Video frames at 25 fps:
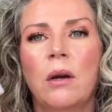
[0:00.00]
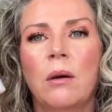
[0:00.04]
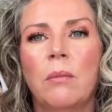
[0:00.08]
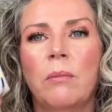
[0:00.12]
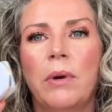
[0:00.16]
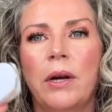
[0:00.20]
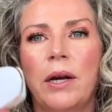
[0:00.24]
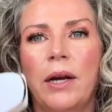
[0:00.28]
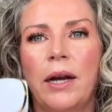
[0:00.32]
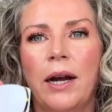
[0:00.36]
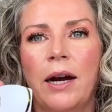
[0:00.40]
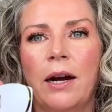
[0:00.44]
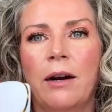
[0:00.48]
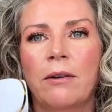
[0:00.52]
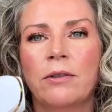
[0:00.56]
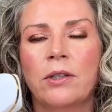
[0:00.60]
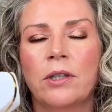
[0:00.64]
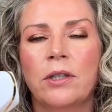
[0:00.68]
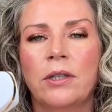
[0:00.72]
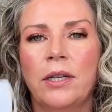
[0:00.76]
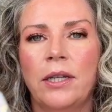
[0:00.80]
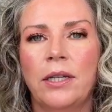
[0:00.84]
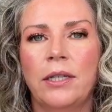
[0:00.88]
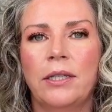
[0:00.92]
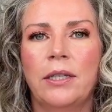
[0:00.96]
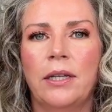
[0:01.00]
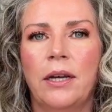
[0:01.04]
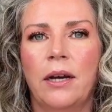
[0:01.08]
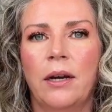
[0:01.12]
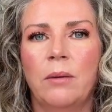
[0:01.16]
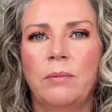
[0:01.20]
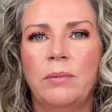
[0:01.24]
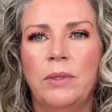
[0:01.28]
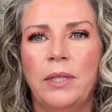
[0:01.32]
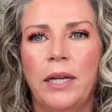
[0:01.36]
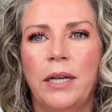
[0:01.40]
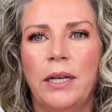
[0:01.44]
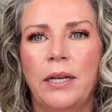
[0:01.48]
But after they
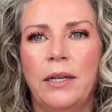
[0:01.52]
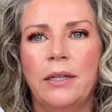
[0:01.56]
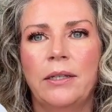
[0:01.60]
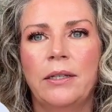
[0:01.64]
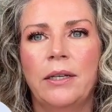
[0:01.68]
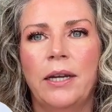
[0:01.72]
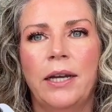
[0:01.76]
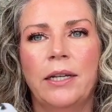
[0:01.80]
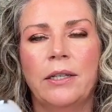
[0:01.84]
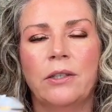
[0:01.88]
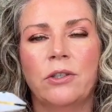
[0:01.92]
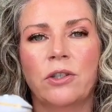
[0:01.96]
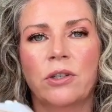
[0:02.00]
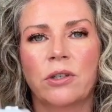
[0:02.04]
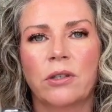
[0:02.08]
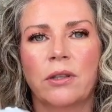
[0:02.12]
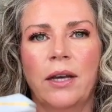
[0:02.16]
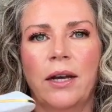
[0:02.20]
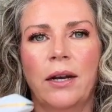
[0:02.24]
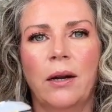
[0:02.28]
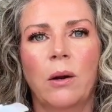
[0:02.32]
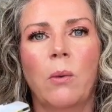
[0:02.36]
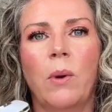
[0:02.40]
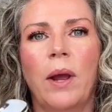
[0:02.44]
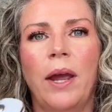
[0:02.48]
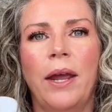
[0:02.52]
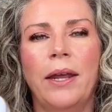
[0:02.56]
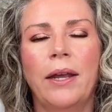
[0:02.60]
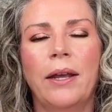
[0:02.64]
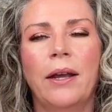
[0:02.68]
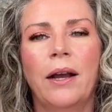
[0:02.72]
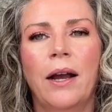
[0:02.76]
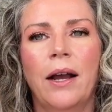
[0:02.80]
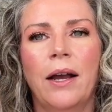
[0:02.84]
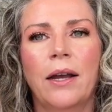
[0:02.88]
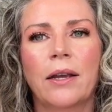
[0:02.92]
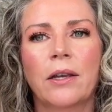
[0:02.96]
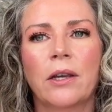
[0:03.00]
updated and took that away,
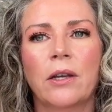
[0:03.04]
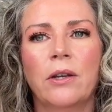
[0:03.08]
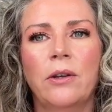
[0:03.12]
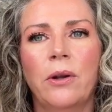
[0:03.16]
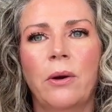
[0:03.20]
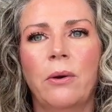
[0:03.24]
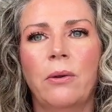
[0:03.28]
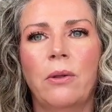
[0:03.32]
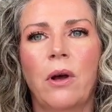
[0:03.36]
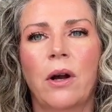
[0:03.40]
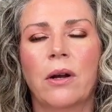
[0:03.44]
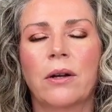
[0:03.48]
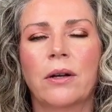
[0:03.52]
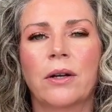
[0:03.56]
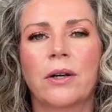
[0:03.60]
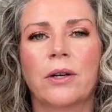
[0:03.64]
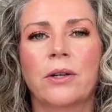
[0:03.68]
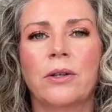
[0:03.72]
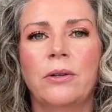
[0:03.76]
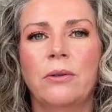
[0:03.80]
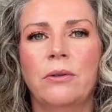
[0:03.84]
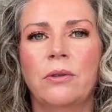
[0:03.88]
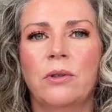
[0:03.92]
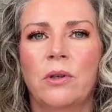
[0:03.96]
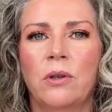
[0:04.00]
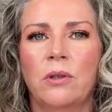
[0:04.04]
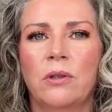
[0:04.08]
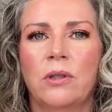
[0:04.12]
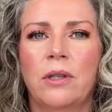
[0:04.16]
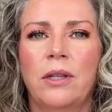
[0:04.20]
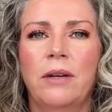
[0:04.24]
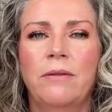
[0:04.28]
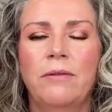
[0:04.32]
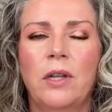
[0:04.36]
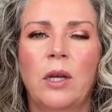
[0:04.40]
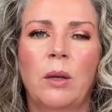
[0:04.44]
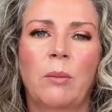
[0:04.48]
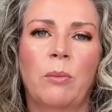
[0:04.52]
I can no longer use those
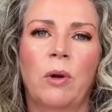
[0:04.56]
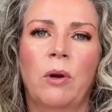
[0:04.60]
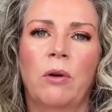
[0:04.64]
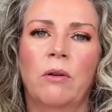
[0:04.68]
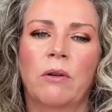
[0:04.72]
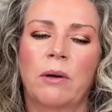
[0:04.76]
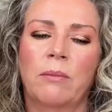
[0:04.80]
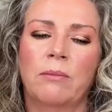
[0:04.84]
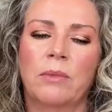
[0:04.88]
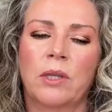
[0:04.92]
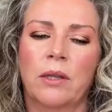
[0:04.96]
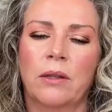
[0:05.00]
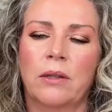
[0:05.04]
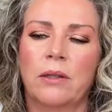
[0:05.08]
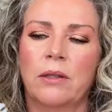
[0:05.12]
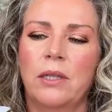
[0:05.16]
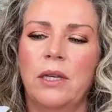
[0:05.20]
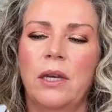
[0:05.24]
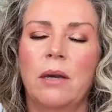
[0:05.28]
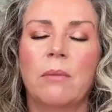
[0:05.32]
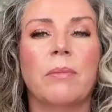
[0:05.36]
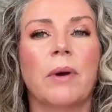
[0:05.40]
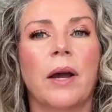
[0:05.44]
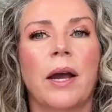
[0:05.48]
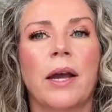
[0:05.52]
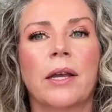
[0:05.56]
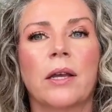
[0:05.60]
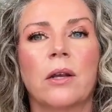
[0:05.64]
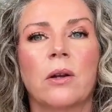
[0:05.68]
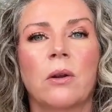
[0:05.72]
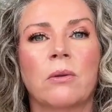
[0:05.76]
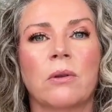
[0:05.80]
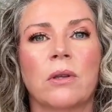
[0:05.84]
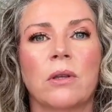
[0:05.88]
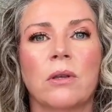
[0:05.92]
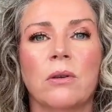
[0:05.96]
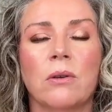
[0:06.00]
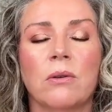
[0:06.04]
lifting programs on the ZIIP. I can
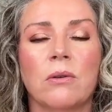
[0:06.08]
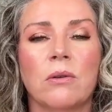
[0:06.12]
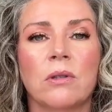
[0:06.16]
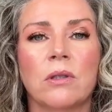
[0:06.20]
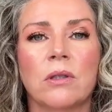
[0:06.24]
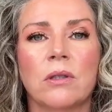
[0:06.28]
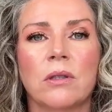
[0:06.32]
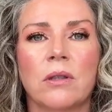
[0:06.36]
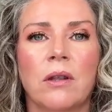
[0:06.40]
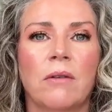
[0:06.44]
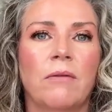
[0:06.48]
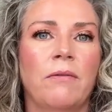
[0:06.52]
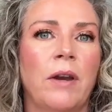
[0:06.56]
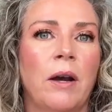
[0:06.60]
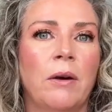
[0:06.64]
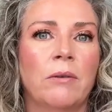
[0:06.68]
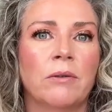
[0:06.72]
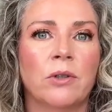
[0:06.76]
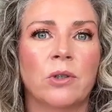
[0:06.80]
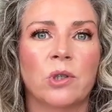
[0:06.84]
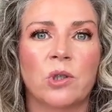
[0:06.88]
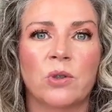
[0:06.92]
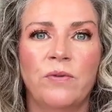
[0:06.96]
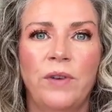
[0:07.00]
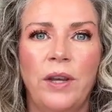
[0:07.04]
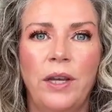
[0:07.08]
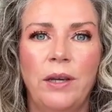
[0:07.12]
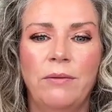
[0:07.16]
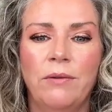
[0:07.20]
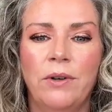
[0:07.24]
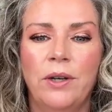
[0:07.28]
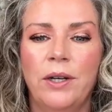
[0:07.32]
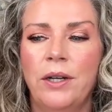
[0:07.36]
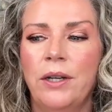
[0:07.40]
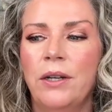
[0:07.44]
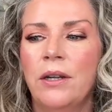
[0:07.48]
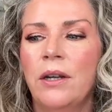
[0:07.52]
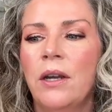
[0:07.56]
only use the Founder's
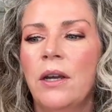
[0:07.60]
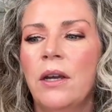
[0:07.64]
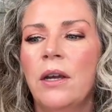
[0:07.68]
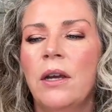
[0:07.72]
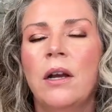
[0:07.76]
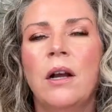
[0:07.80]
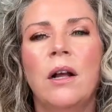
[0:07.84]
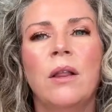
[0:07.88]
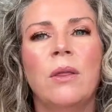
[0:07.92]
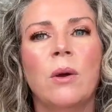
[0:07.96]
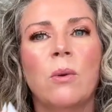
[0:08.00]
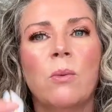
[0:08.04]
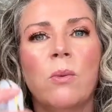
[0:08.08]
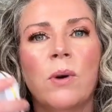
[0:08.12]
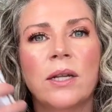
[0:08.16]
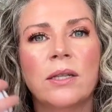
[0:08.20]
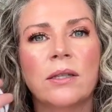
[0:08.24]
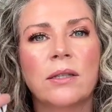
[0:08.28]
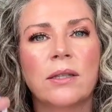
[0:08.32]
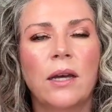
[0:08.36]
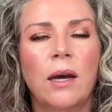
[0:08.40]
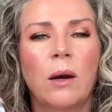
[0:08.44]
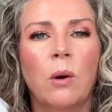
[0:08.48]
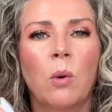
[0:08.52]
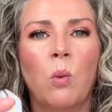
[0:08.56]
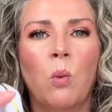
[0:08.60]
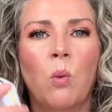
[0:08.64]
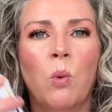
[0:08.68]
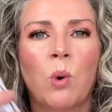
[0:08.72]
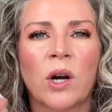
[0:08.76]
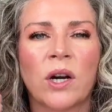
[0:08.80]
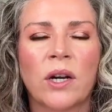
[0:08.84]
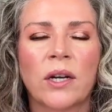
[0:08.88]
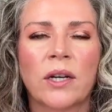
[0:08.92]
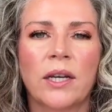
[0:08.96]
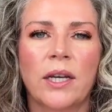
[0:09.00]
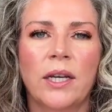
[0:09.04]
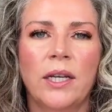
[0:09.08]
Favorite, the ones that
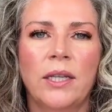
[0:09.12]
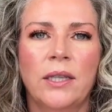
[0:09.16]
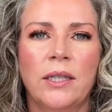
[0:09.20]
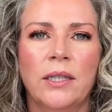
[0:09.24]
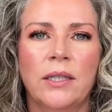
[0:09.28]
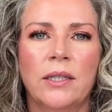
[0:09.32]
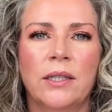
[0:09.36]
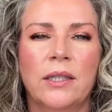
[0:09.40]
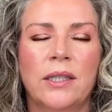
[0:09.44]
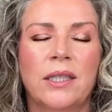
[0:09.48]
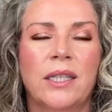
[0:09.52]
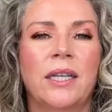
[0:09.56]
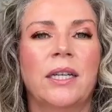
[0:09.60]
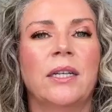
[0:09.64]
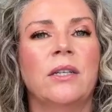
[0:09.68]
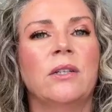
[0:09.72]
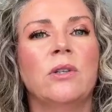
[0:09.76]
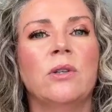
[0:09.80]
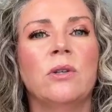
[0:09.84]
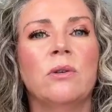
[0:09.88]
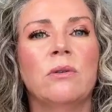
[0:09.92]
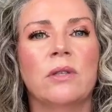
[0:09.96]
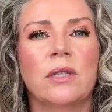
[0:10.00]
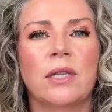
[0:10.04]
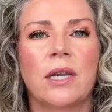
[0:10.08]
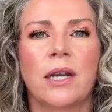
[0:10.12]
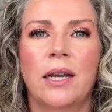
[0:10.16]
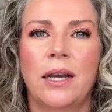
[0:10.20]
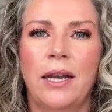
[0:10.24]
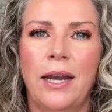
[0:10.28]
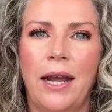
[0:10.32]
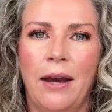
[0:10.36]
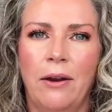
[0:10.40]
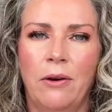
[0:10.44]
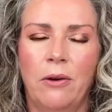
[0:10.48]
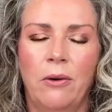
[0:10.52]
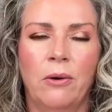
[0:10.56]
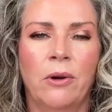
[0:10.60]
work in the skin using
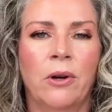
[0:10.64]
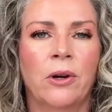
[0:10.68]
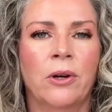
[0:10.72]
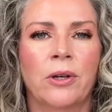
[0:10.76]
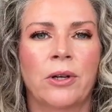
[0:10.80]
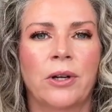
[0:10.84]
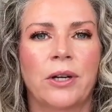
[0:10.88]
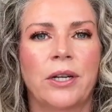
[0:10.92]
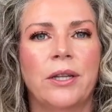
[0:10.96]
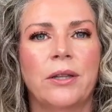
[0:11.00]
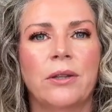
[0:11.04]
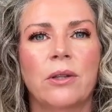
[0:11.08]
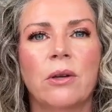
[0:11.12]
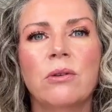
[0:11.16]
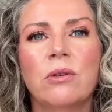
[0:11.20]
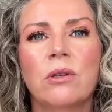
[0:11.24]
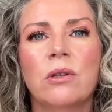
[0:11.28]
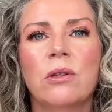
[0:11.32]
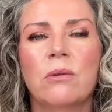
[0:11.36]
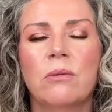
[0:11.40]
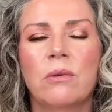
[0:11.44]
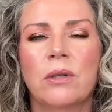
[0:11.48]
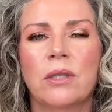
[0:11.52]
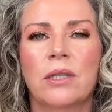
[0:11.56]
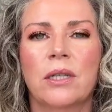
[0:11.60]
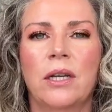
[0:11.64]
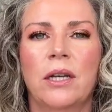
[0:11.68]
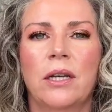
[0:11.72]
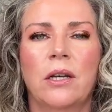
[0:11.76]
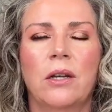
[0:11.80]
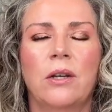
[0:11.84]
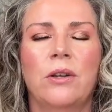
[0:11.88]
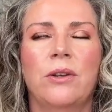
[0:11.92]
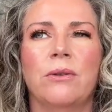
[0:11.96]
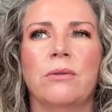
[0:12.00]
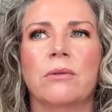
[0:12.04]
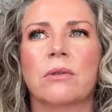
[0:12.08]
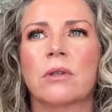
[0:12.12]
nano current. Those are the ones that I
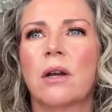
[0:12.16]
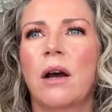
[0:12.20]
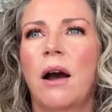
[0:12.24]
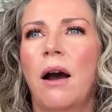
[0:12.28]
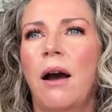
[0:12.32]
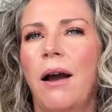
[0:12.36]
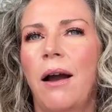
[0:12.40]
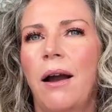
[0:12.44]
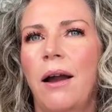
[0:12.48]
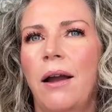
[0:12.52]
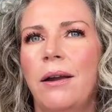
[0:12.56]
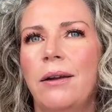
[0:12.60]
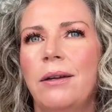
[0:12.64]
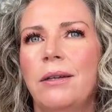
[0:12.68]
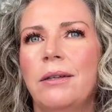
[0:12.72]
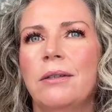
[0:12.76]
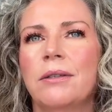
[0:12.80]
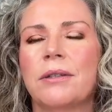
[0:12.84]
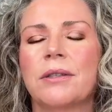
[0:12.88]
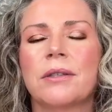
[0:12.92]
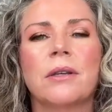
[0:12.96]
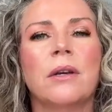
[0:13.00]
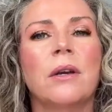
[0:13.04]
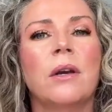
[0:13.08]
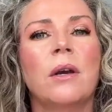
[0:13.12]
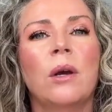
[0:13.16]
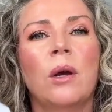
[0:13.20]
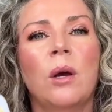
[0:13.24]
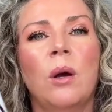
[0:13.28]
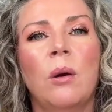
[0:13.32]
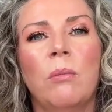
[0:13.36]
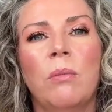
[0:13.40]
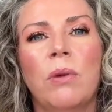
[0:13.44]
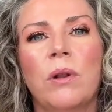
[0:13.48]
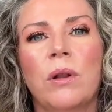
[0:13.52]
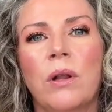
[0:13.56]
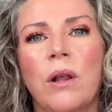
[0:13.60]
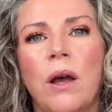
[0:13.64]
can use. Eyes,
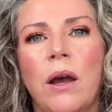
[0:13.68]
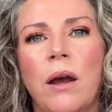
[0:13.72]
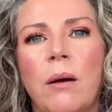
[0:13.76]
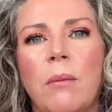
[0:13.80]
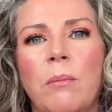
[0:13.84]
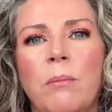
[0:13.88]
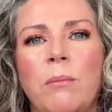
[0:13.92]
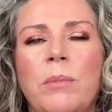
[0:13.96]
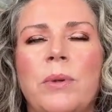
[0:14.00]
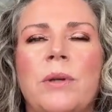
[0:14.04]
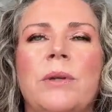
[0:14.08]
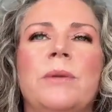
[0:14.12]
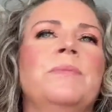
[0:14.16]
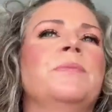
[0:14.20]
Plump,